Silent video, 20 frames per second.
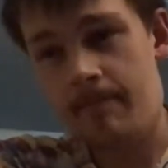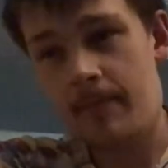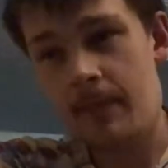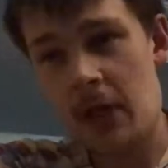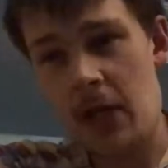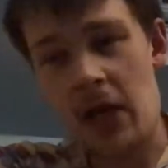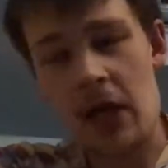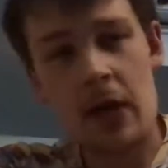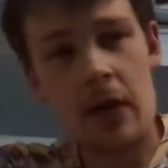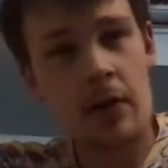
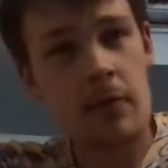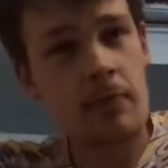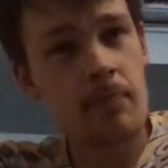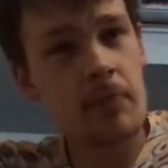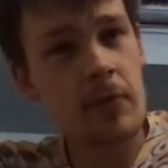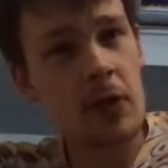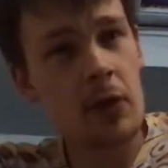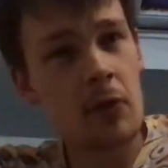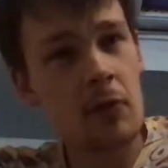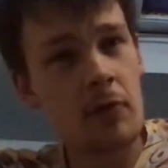Yeah,
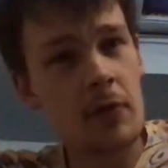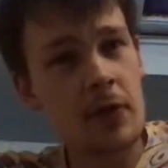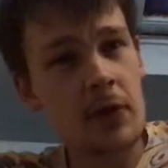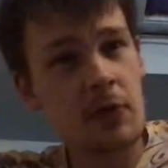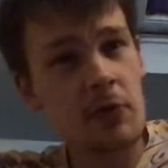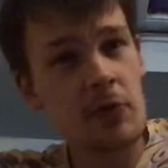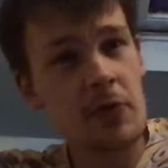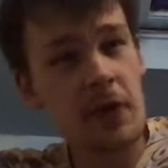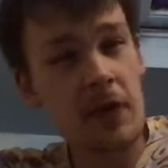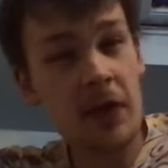to
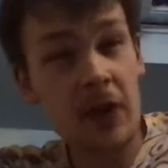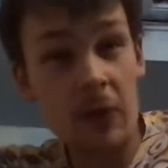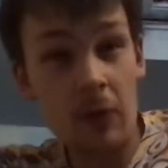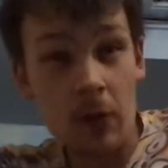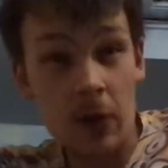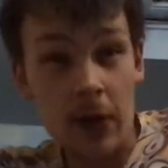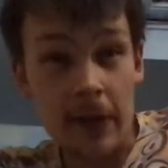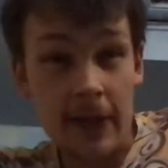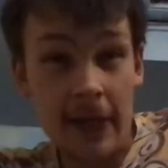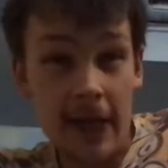lose
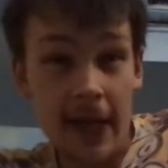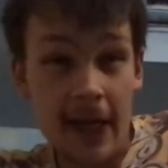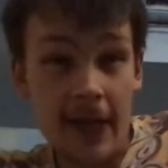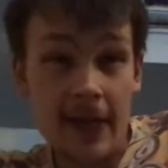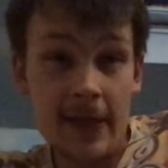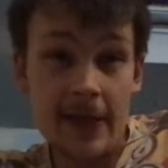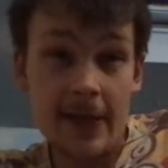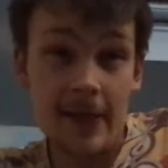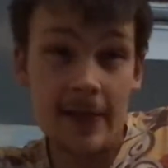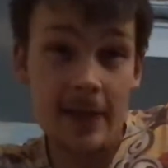3-1 in the
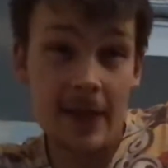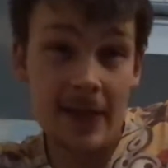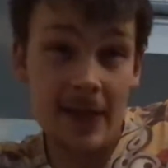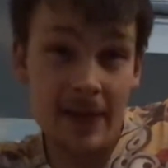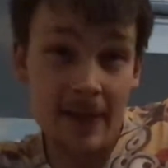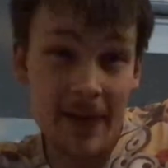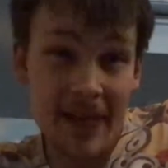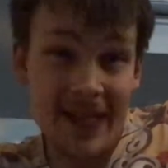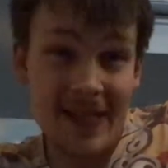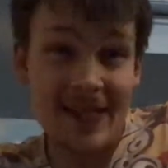end
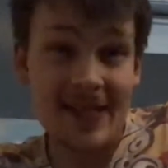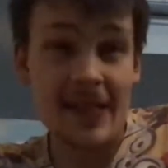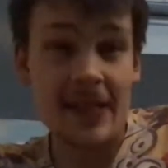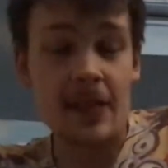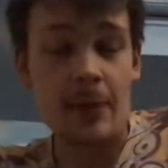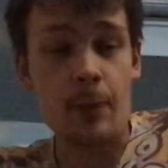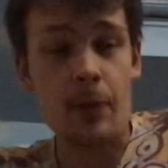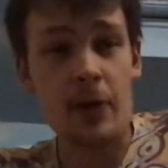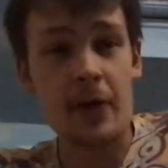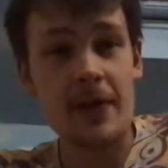is
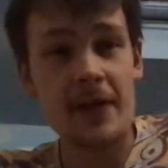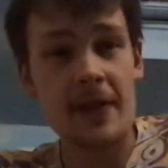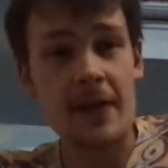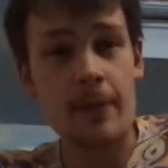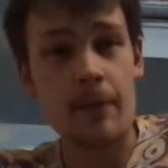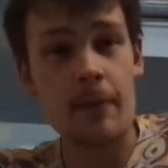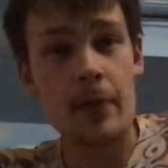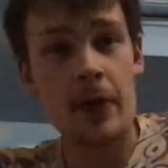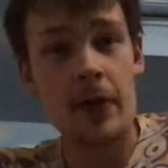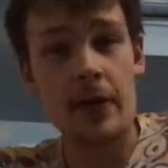
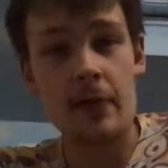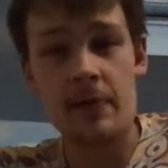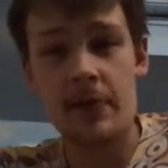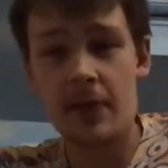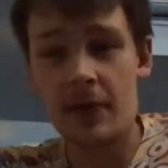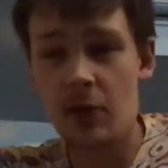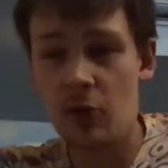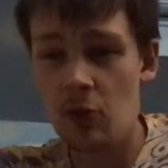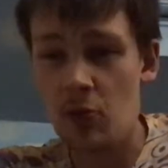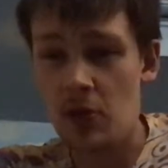disappointing, but it was
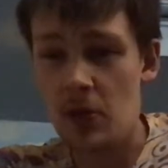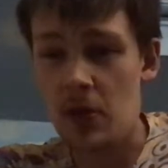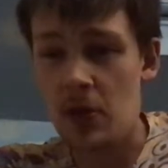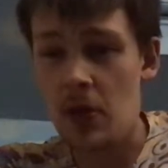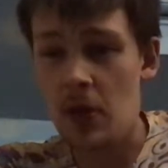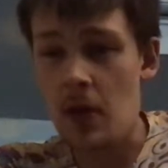a good